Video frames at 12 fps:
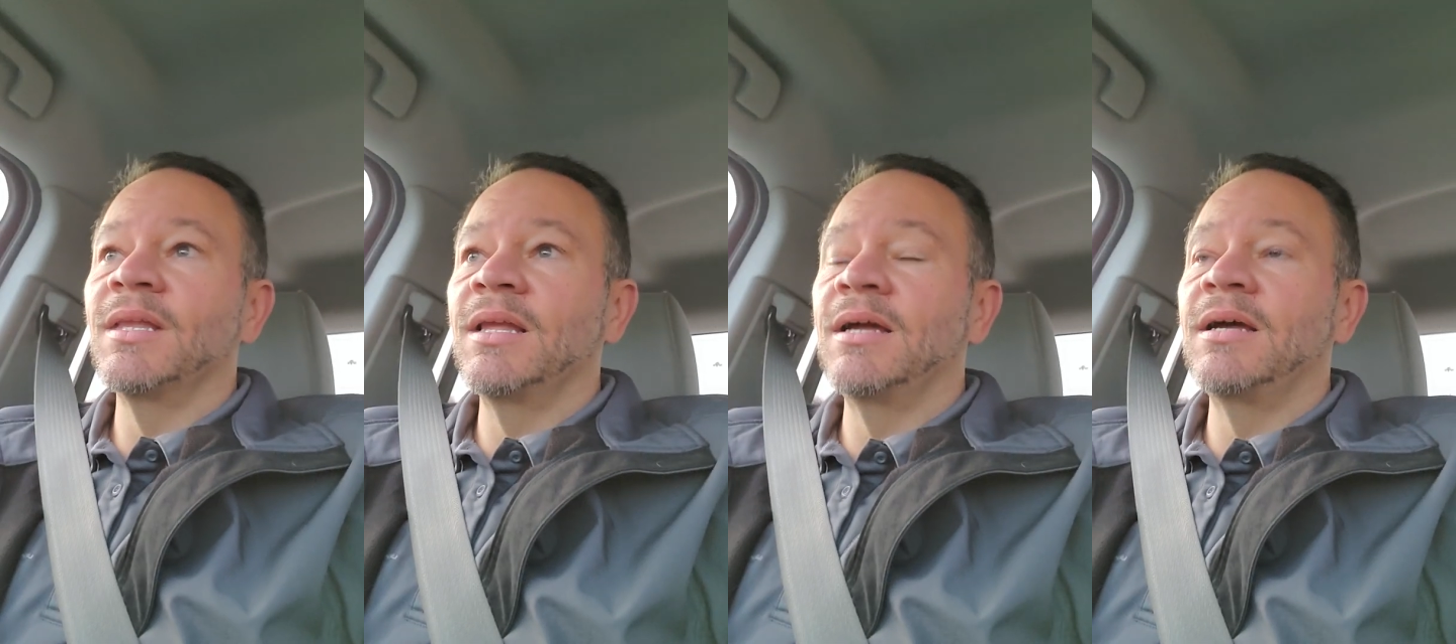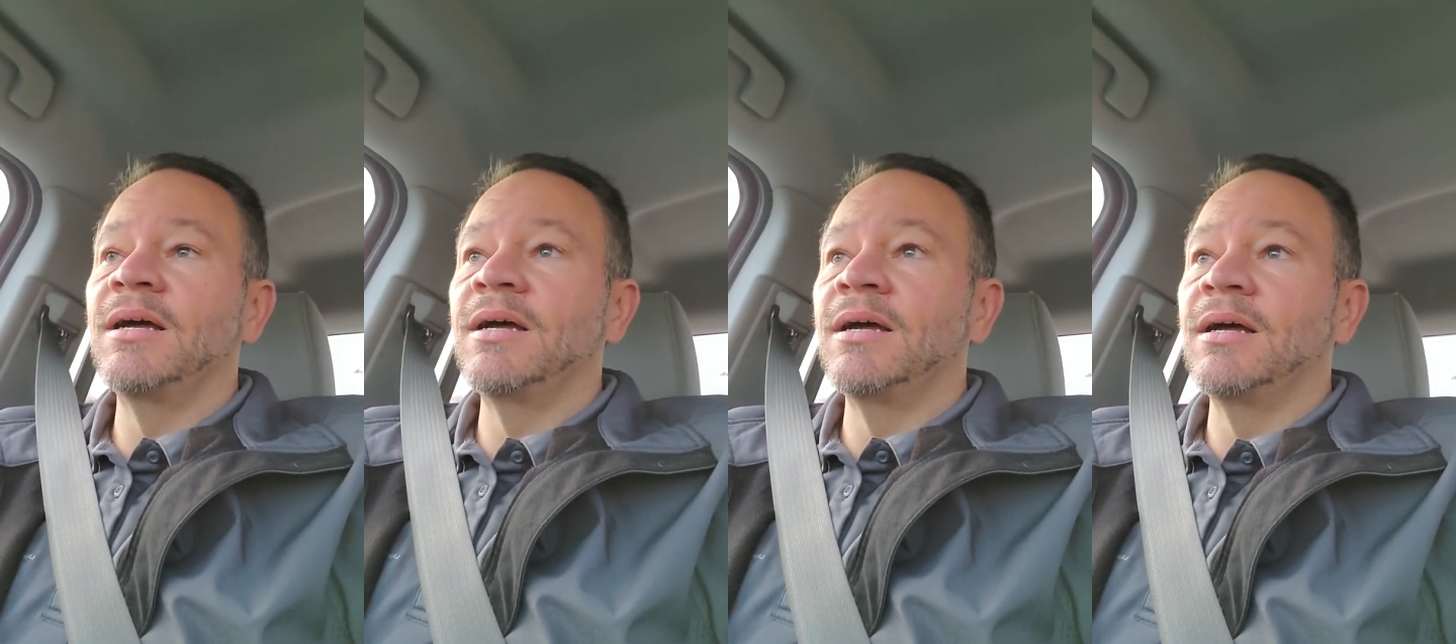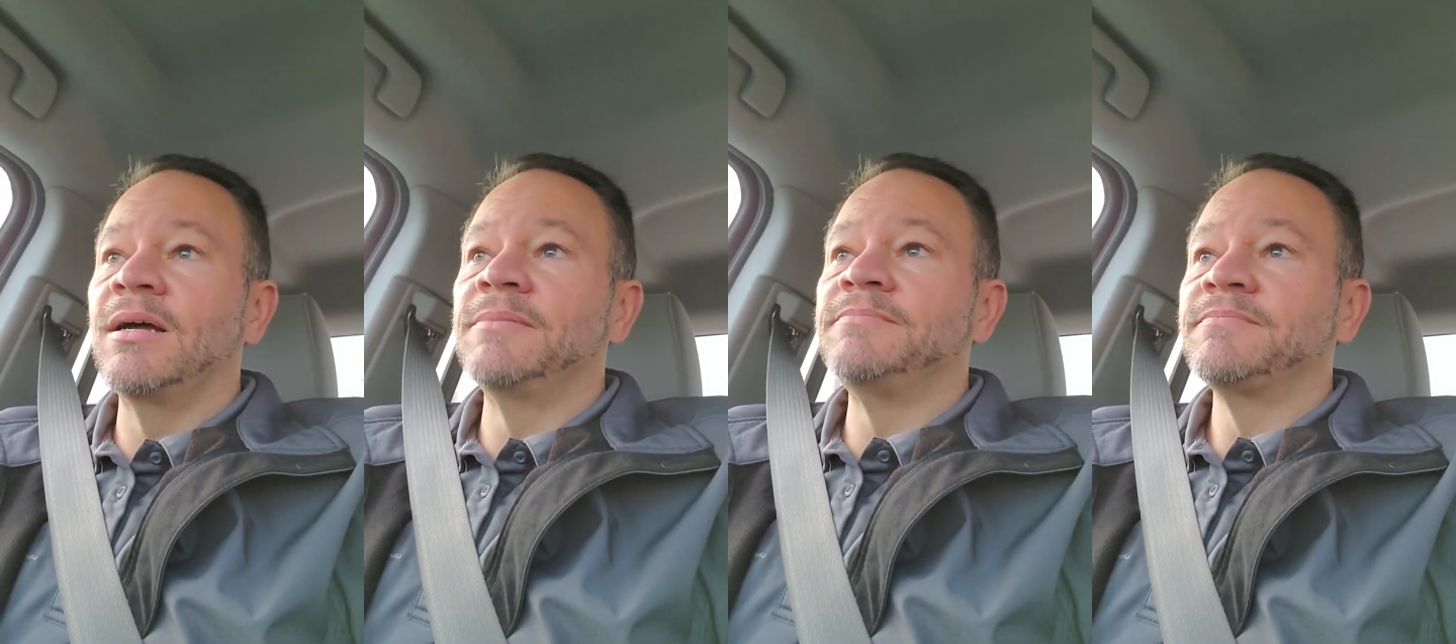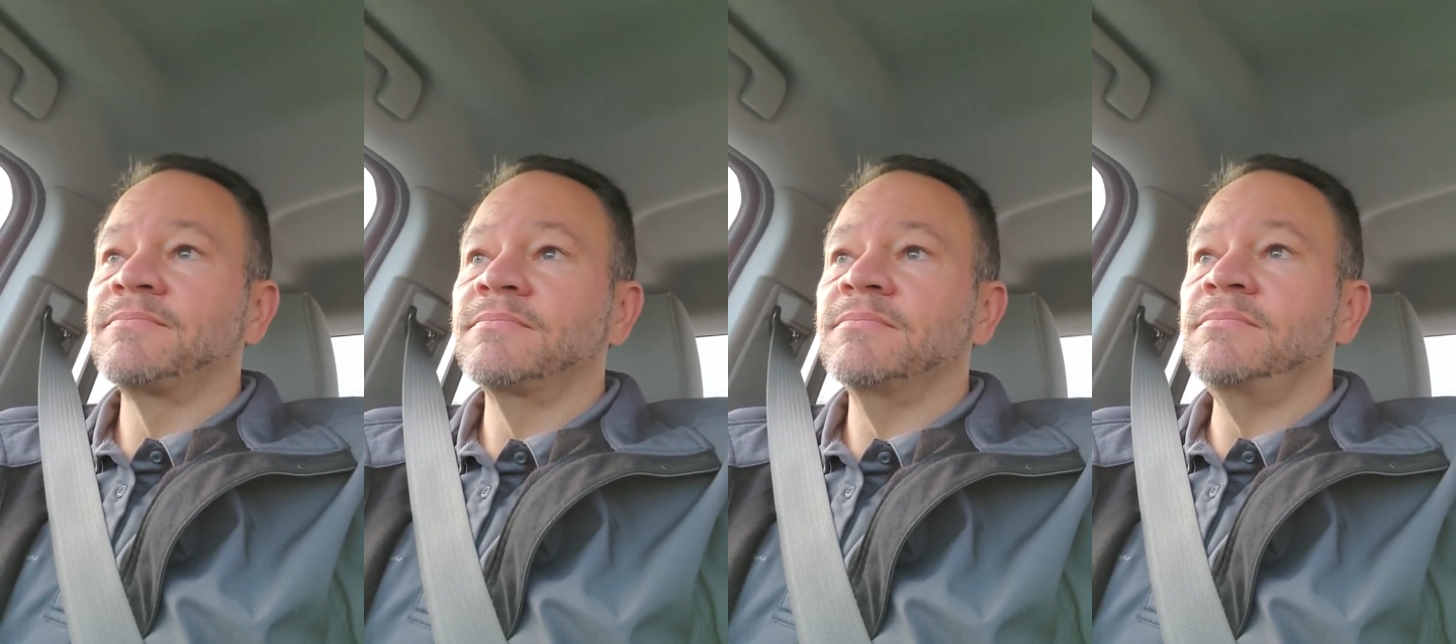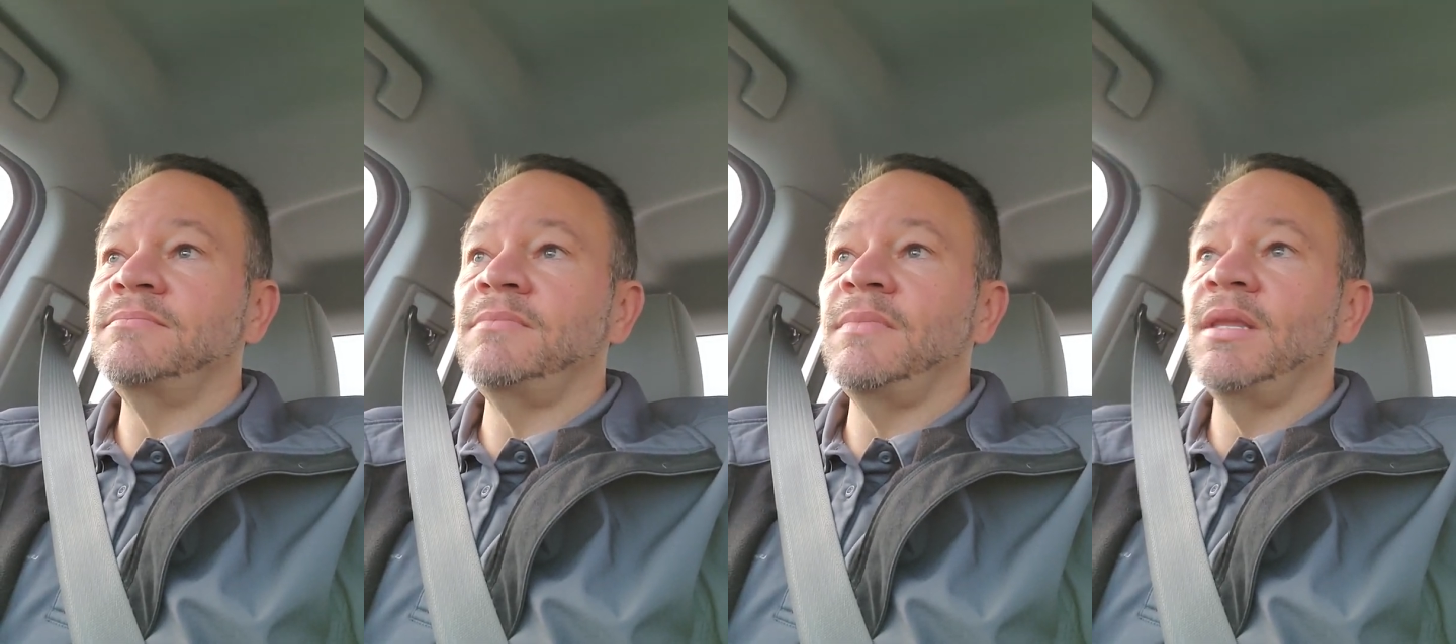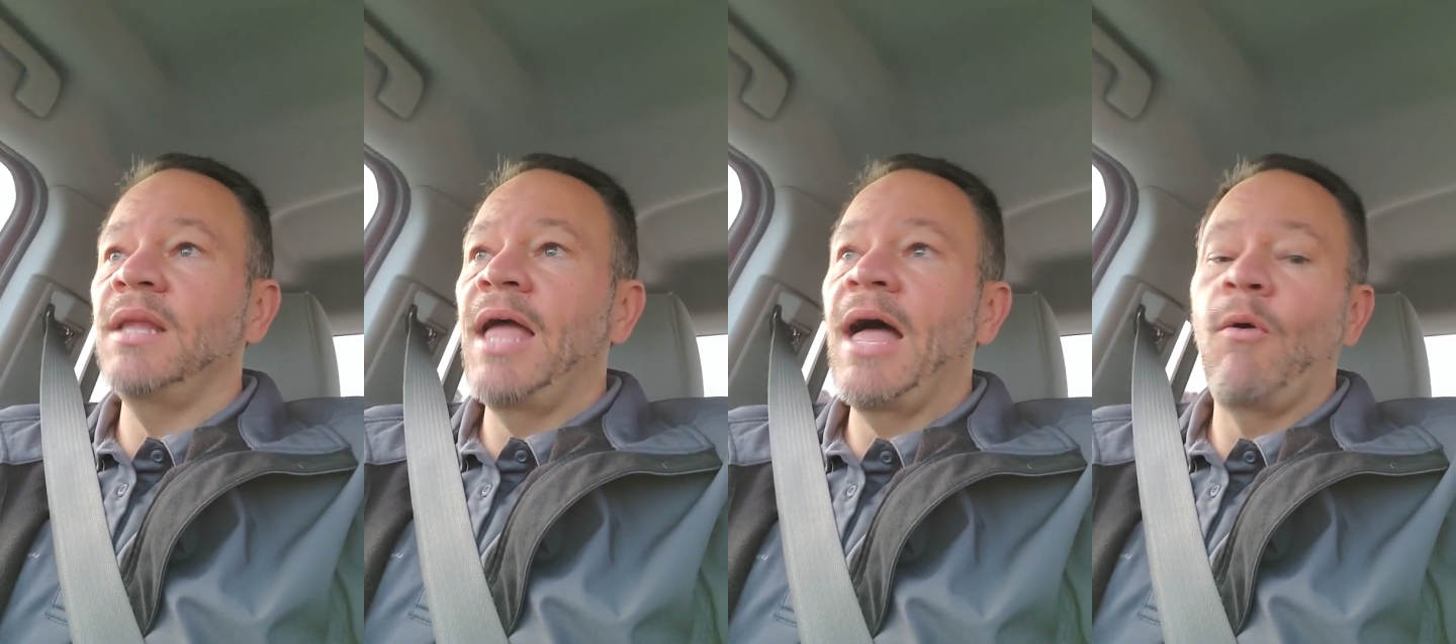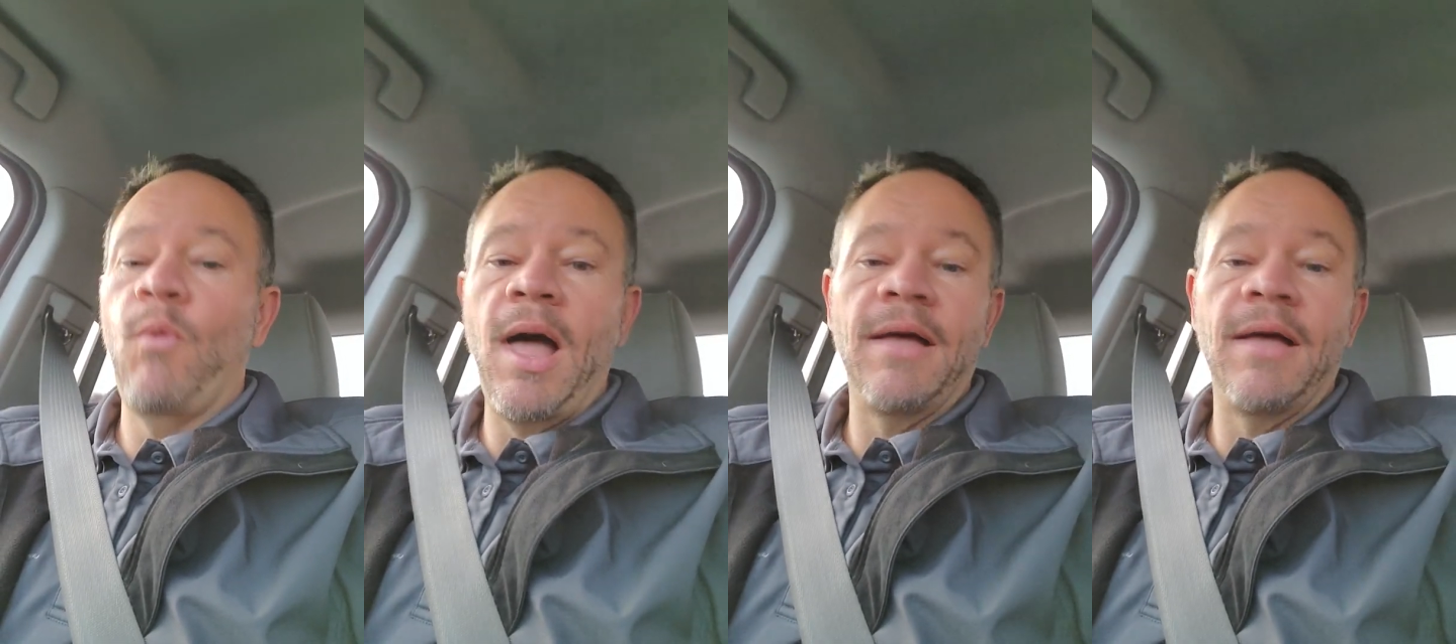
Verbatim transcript: Uh, I,